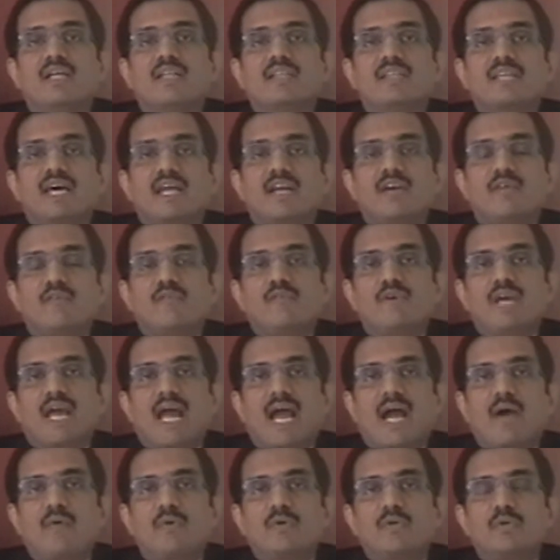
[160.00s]
Then we
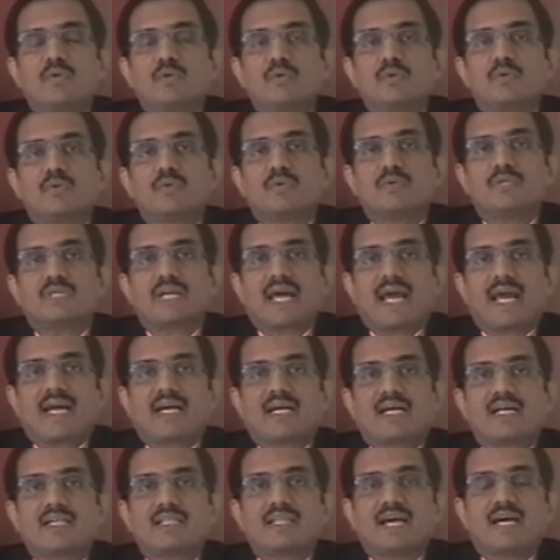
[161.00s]
have to
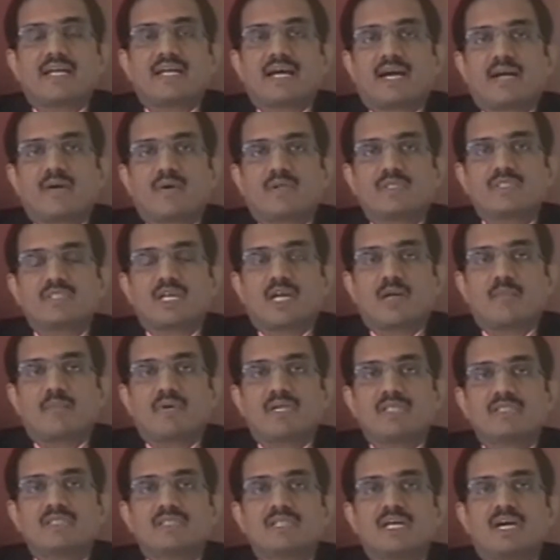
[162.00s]
tackle that
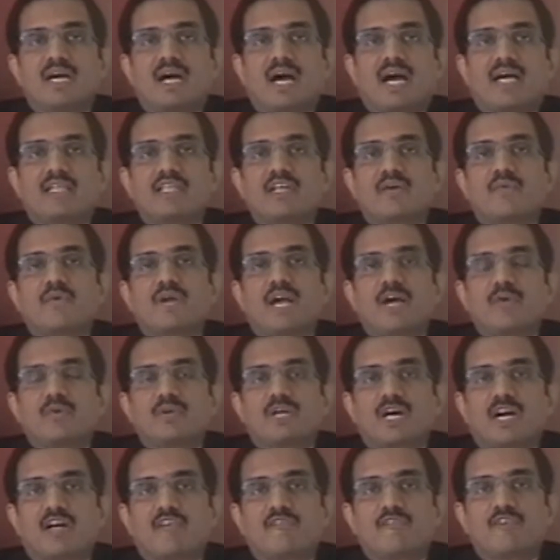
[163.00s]
hydrosalpinx. Either we have to
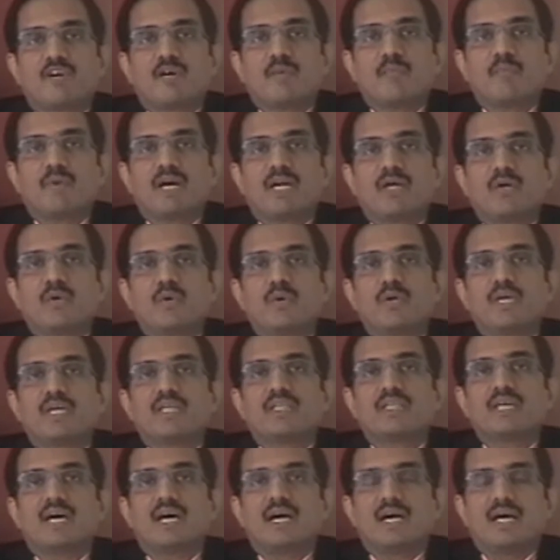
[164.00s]
confirm by
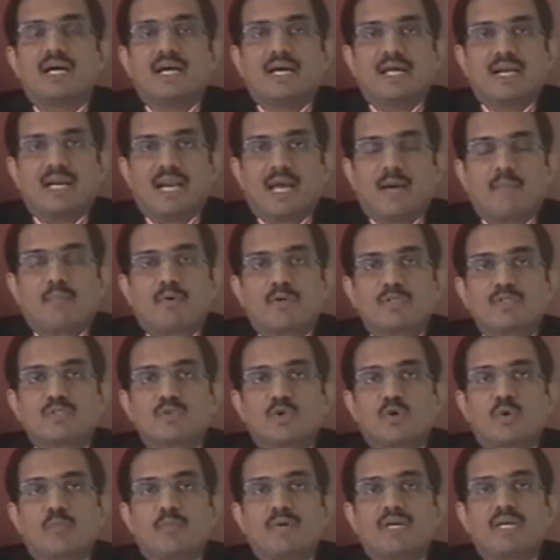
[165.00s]
doing the
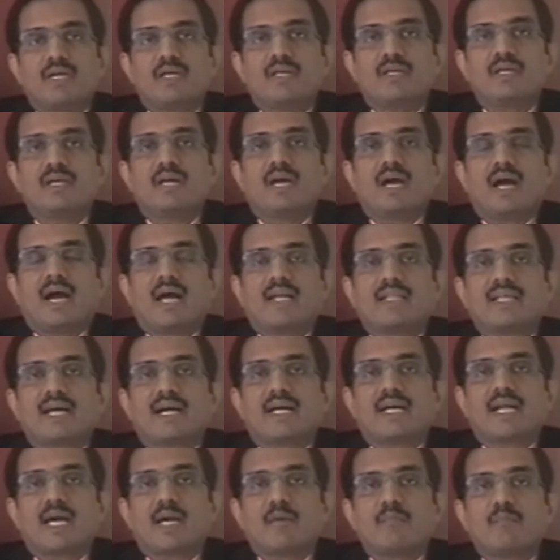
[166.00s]
laparoscopy. At
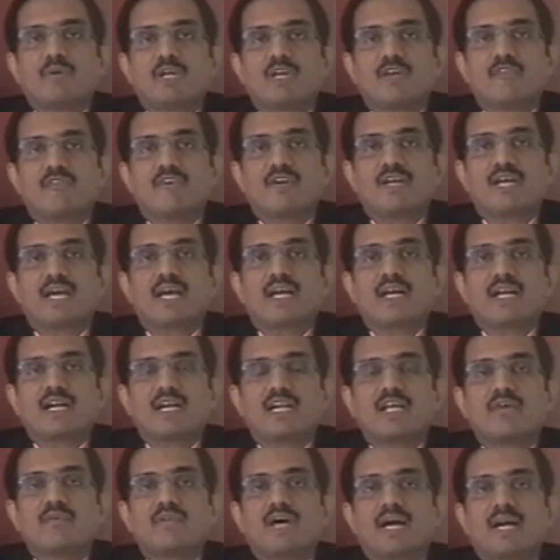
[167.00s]
that time, if we can
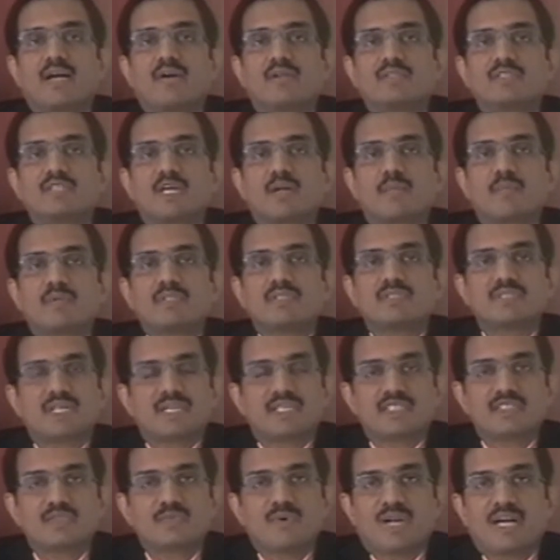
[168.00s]
relieve the hydrosalpinx,
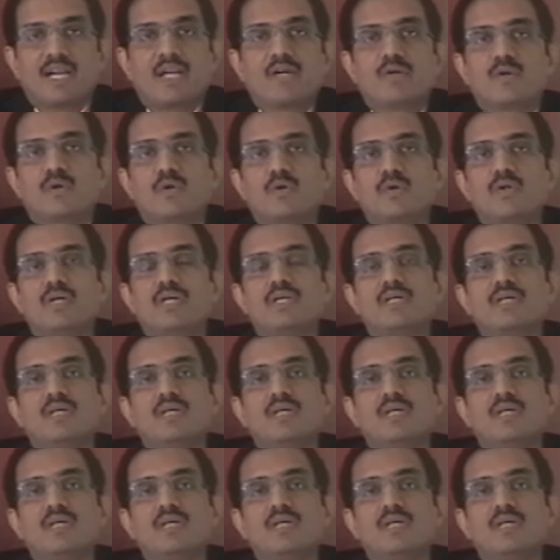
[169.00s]
that is well and good.